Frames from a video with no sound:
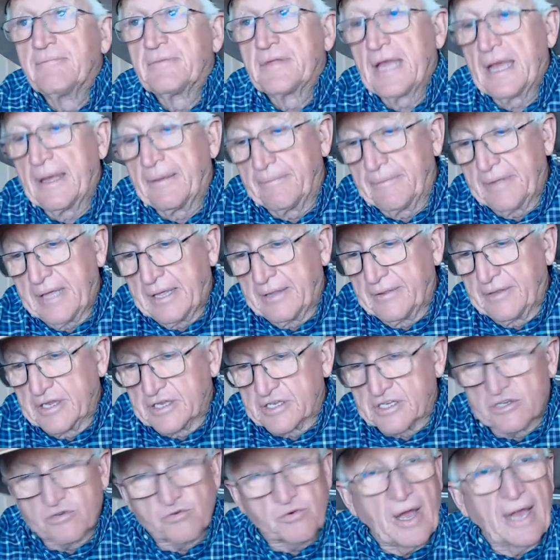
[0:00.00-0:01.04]
And, and
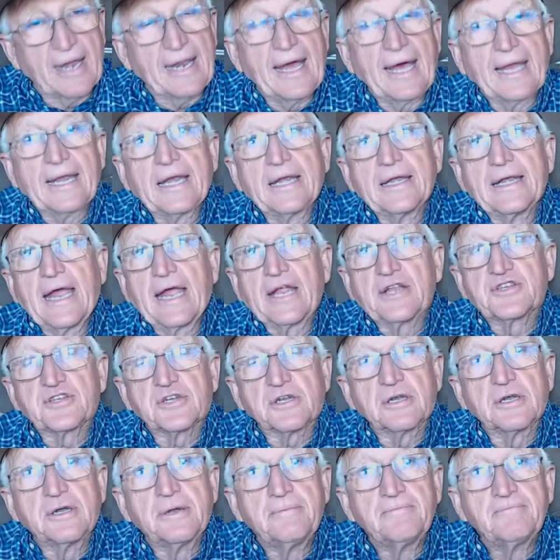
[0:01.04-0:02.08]
this is right out of nature.